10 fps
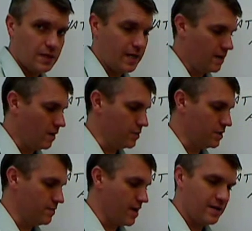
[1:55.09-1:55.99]
it helps
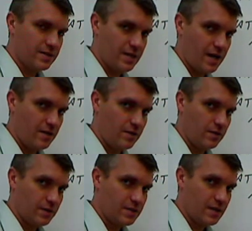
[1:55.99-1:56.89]
to
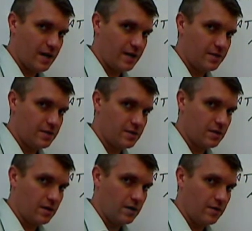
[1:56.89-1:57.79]
maintain the size
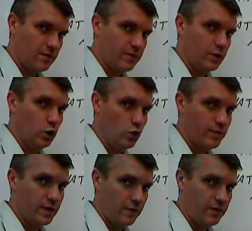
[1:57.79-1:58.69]
of the
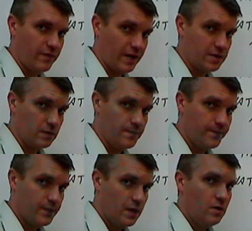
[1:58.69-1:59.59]
lumen of the vessel,
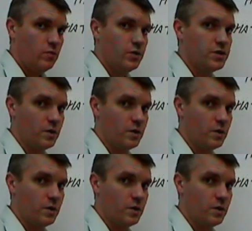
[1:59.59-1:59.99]
which